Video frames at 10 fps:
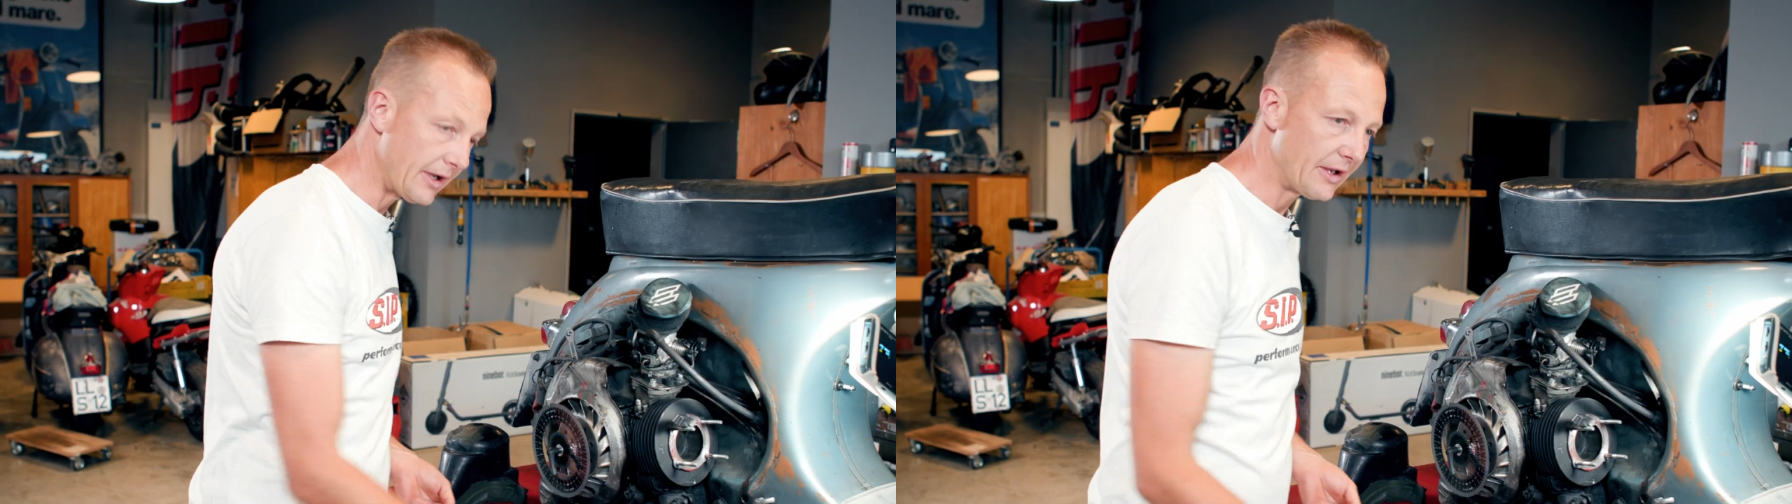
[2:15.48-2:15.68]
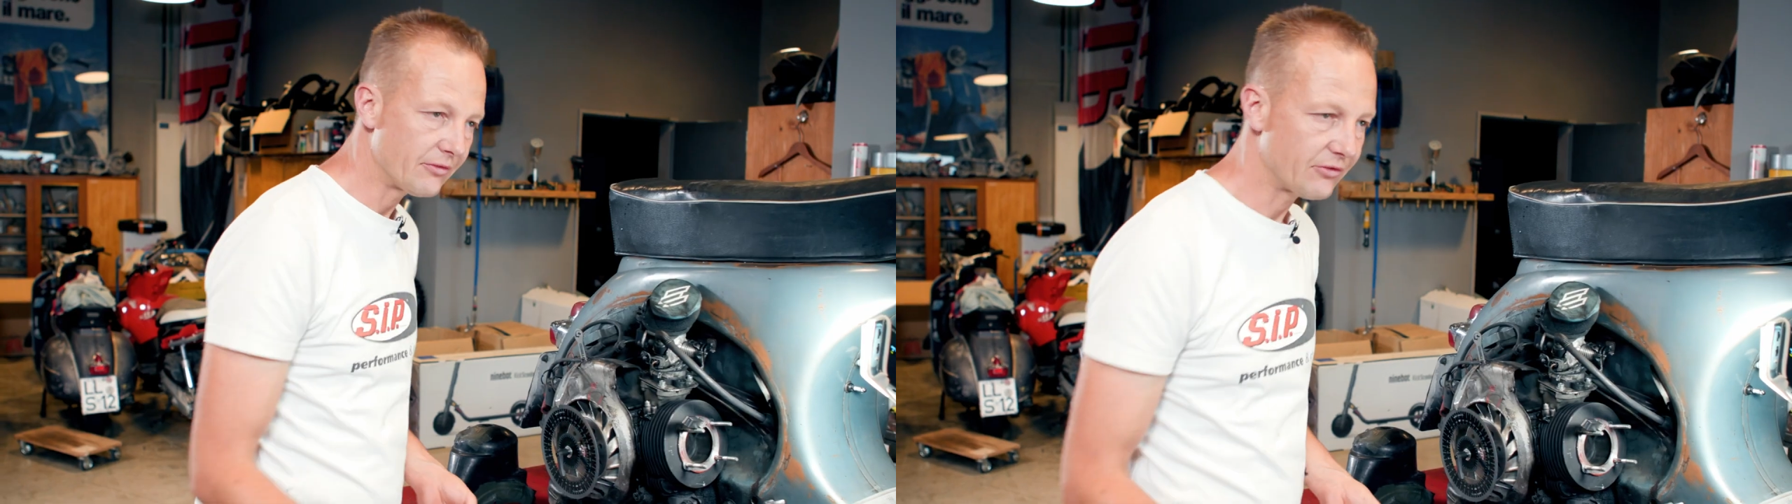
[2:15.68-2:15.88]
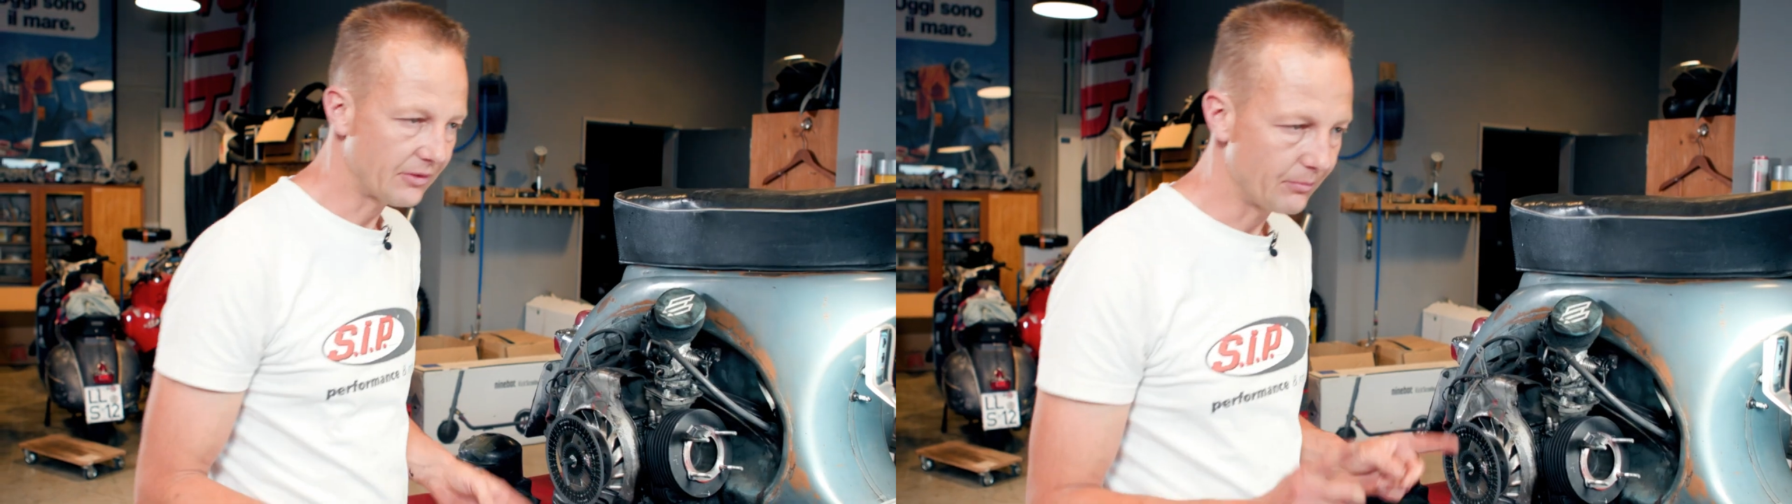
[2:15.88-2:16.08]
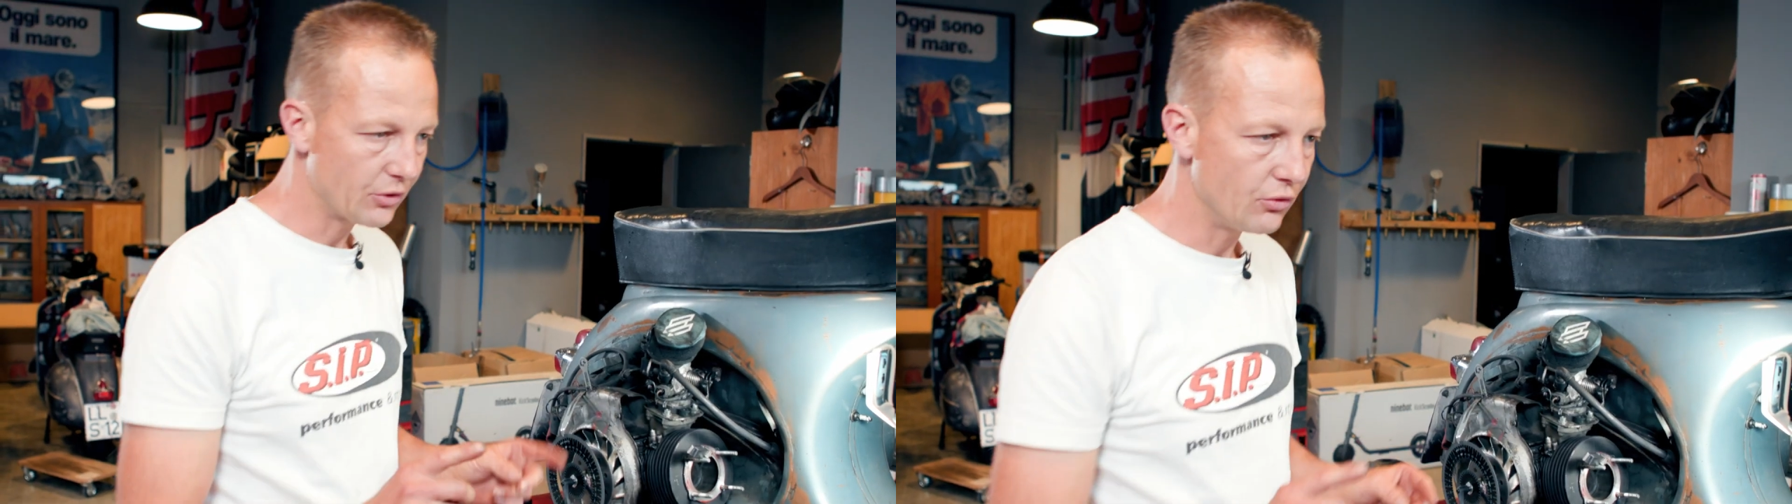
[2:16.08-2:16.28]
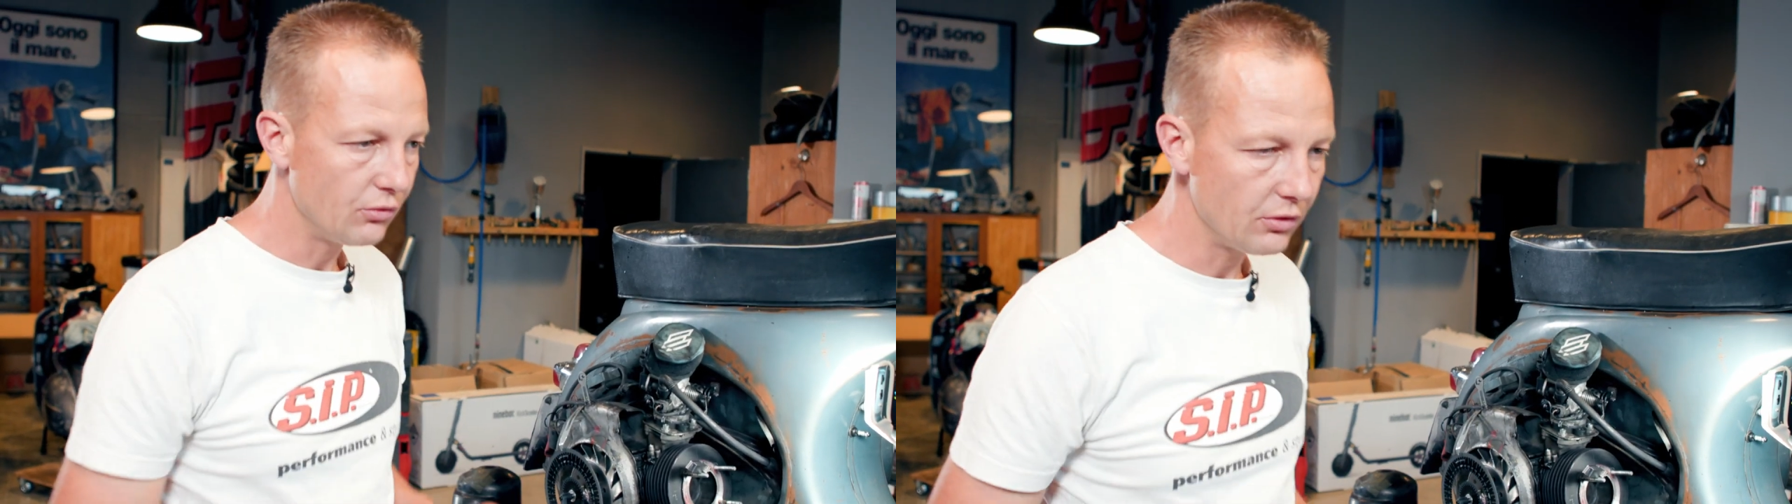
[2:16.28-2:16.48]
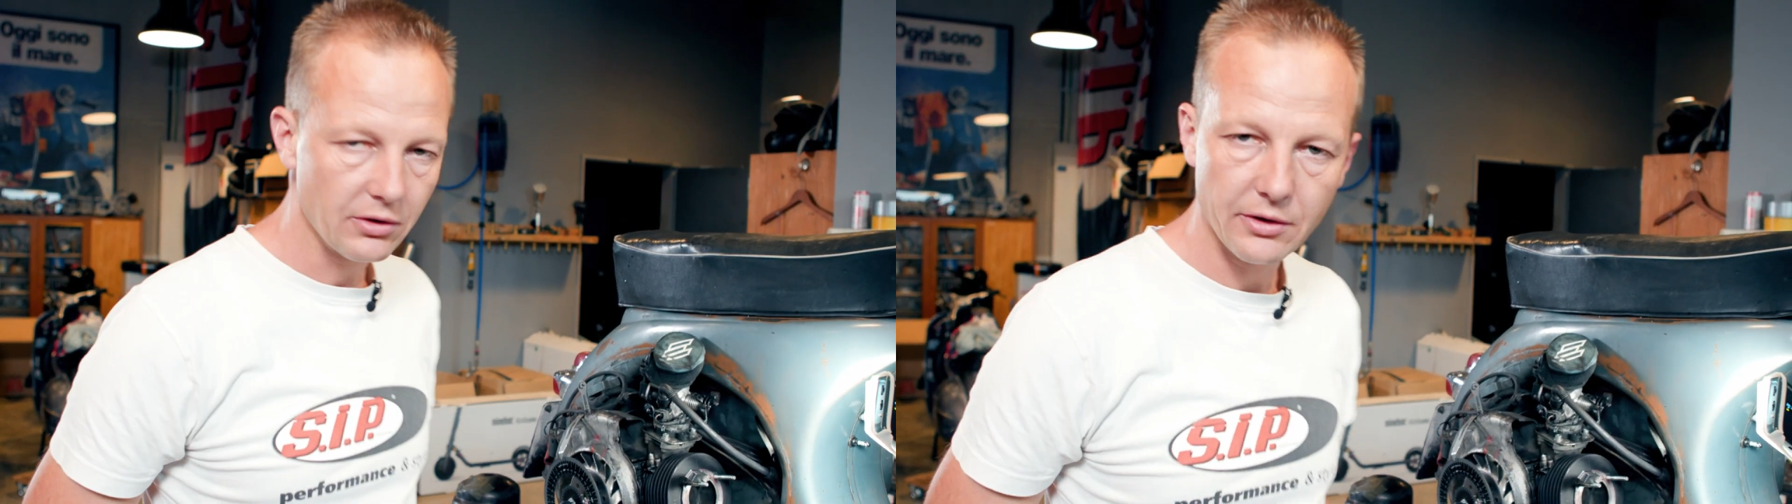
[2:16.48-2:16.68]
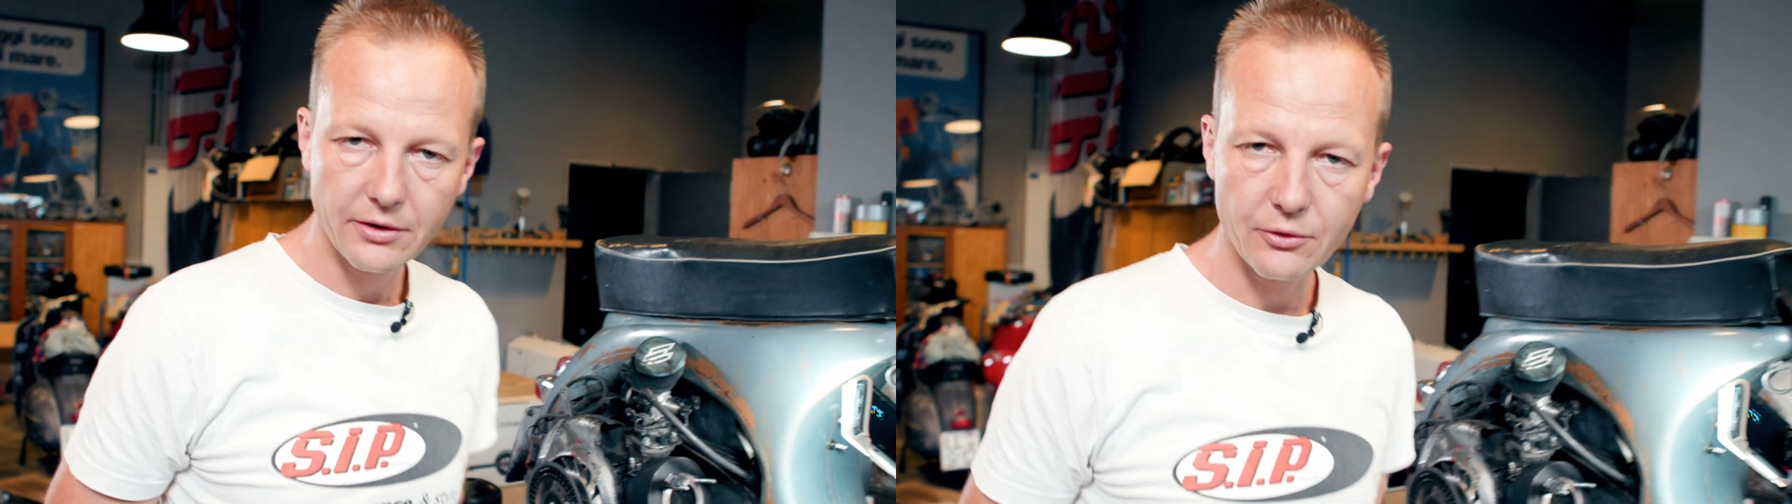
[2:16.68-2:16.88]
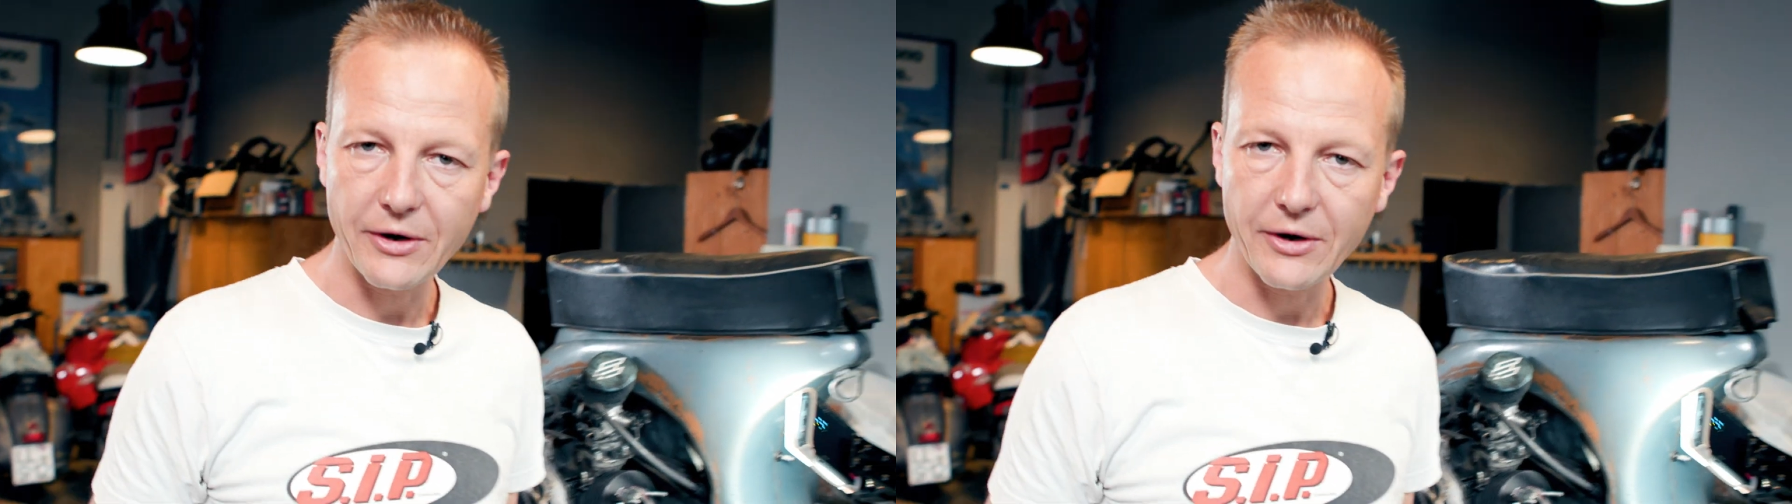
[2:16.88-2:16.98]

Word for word: I have some cool